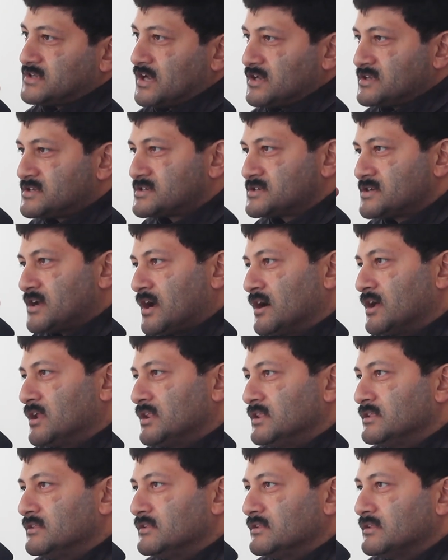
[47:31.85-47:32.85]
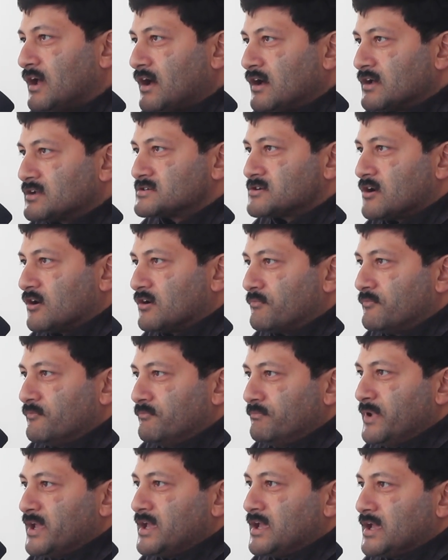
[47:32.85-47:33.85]
such a large or
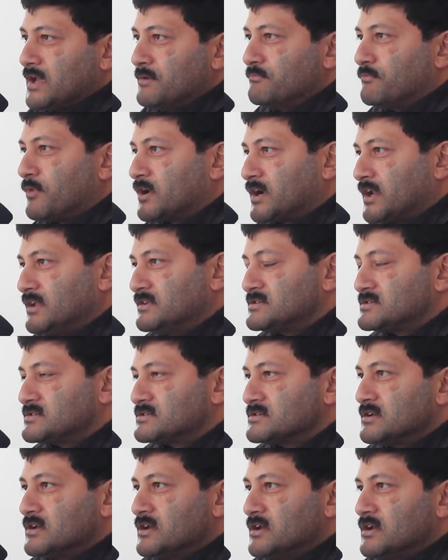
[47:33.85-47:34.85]
big importance,